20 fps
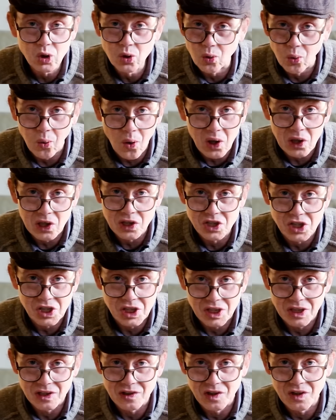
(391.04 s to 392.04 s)

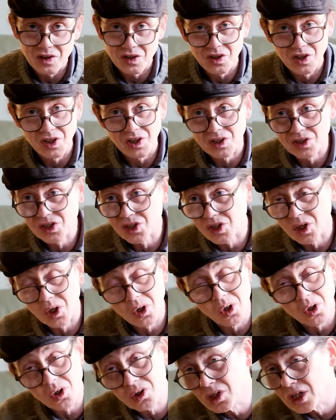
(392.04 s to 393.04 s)
quality that's
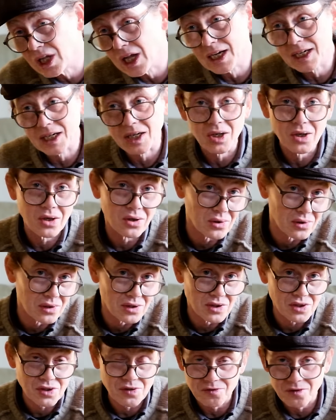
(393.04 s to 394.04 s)
unlike
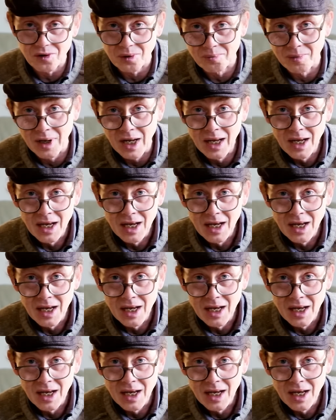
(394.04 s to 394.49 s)
colours from